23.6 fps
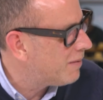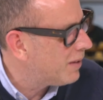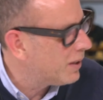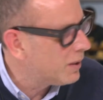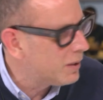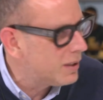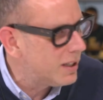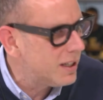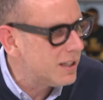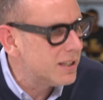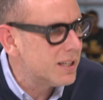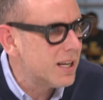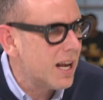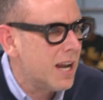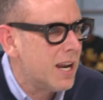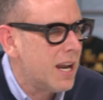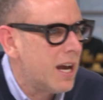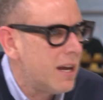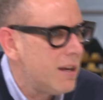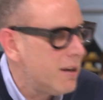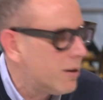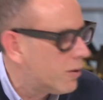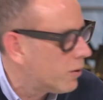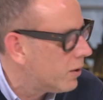Wilders, and now
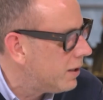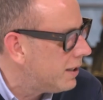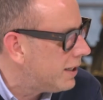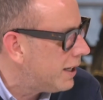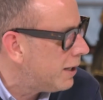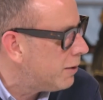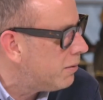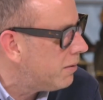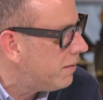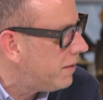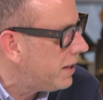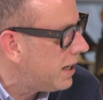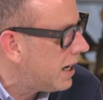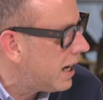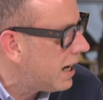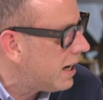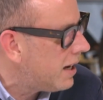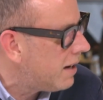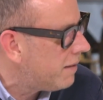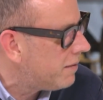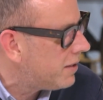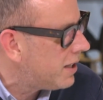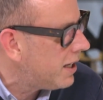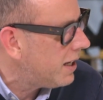you've got to deal with the
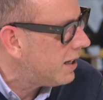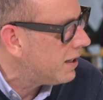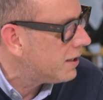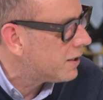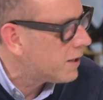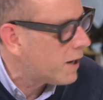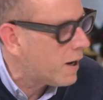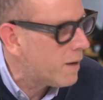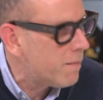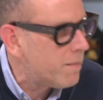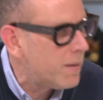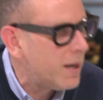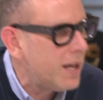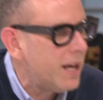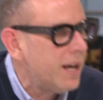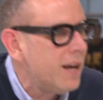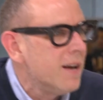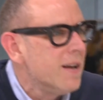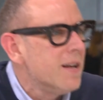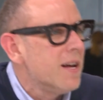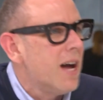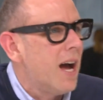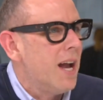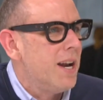AfD in Germany,
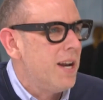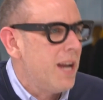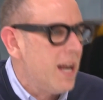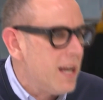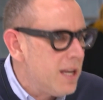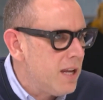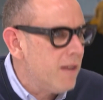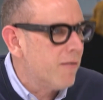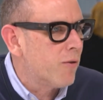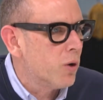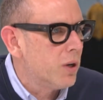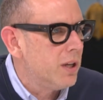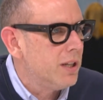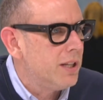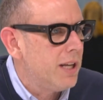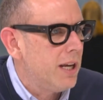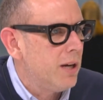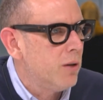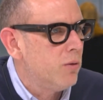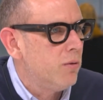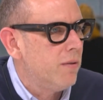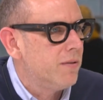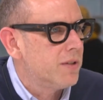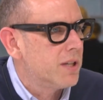and then you've got to
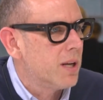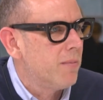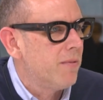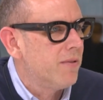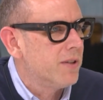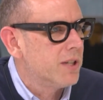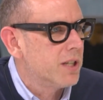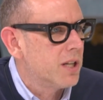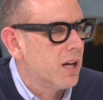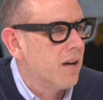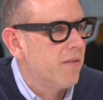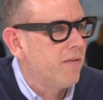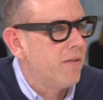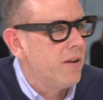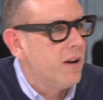deal with some of the stuff.